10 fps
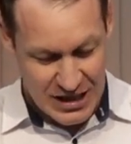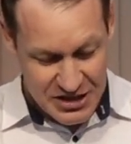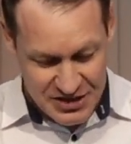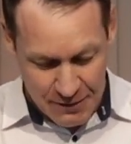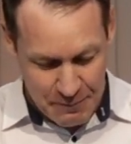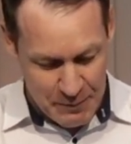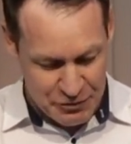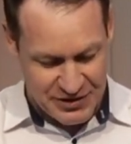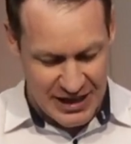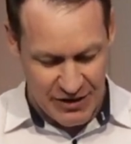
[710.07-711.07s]
Some people
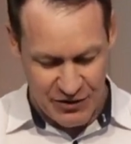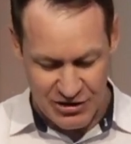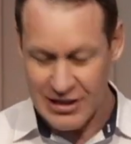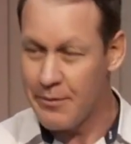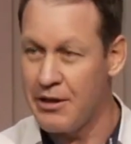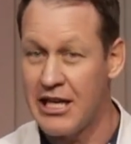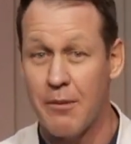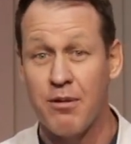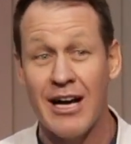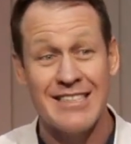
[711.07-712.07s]
say that this liberty
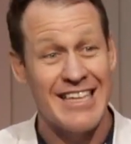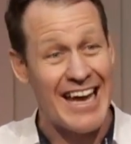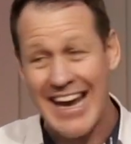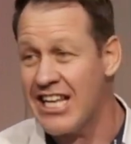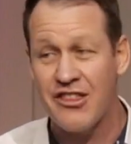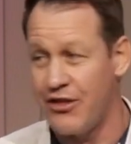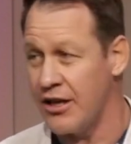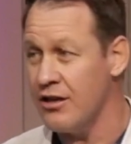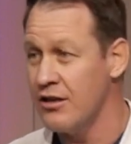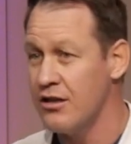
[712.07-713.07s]
applies to
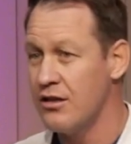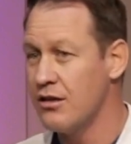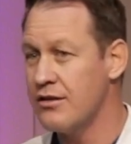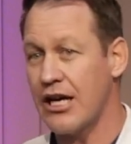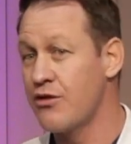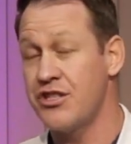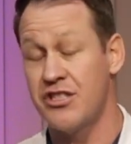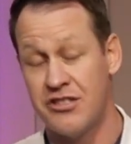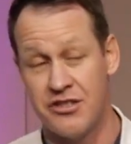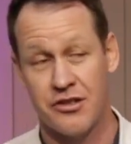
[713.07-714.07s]
anything that
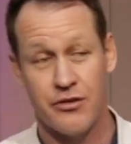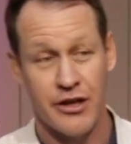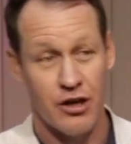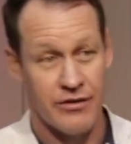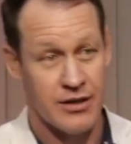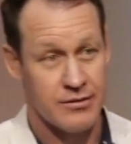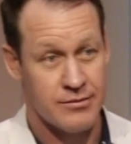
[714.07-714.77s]
Christians disagree over.